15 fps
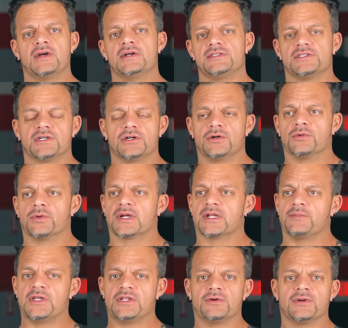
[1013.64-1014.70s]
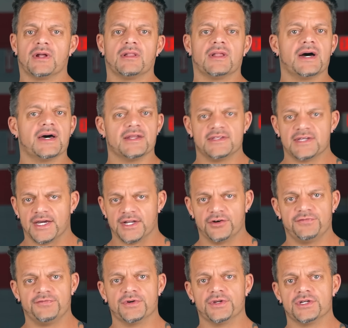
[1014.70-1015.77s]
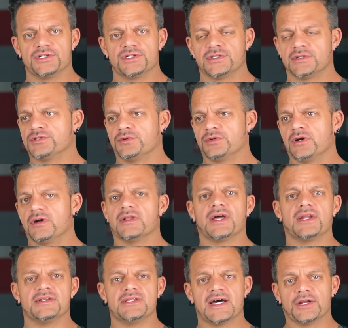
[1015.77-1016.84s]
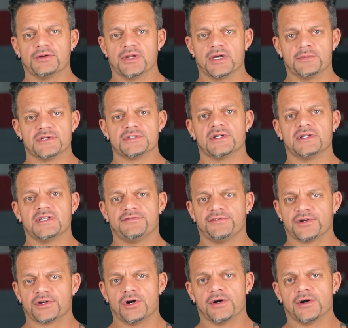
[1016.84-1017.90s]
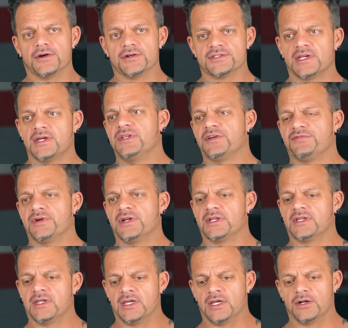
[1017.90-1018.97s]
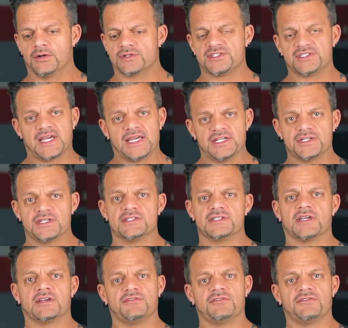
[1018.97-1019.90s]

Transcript: So we're gonna be doing a lot of dyno footage, showing you a lot of dyno numbers on different cars, different, you know, stages and